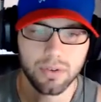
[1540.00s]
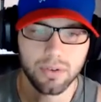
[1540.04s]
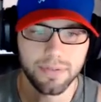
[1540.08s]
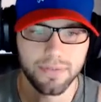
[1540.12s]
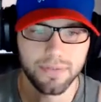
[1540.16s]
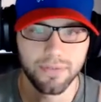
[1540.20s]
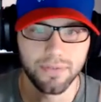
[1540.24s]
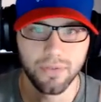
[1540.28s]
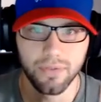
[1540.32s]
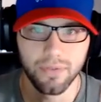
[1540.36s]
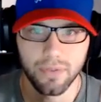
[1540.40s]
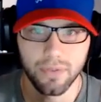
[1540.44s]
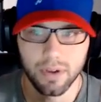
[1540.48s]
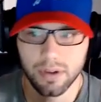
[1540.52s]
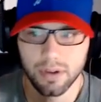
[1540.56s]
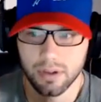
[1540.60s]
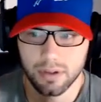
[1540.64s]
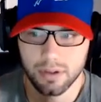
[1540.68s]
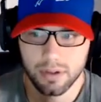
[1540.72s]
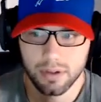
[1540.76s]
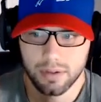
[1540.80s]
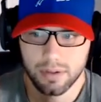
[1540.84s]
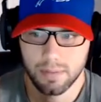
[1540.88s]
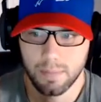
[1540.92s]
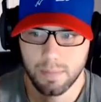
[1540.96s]
We have 2
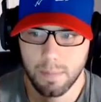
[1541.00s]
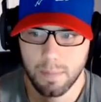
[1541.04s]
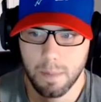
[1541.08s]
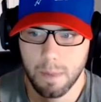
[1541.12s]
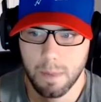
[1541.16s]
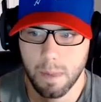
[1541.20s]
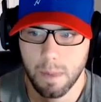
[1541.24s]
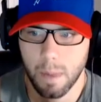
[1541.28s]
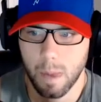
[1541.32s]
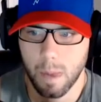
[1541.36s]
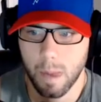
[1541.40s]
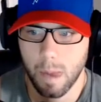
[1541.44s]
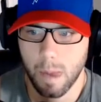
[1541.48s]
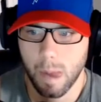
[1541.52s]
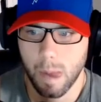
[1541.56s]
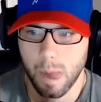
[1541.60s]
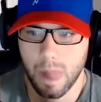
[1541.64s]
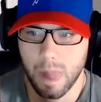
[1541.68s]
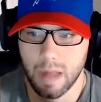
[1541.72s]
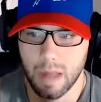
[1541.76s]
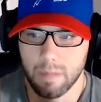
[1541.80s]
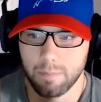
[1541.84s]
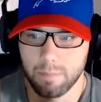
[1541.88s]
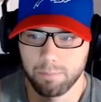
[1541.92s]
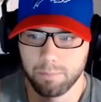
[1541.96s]
running backs that are going to
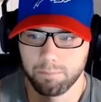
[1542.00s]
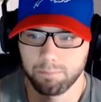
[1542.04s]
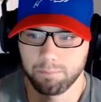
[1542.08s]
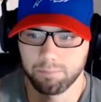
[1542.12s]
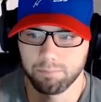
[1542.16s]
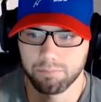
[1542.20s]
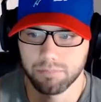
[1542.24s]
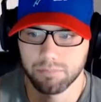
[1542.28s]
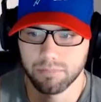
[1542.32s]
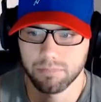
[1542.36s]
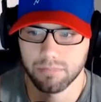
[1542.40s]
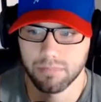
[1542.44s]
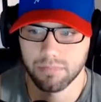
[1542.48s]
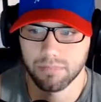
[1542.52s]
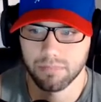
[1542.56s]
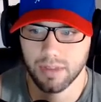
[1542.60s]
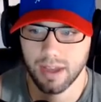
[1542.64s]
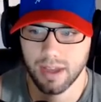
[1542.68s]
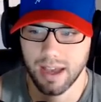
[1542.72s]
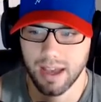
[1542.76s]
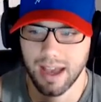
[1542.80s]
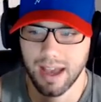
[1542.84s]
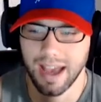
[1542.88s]
win the Doak Walker.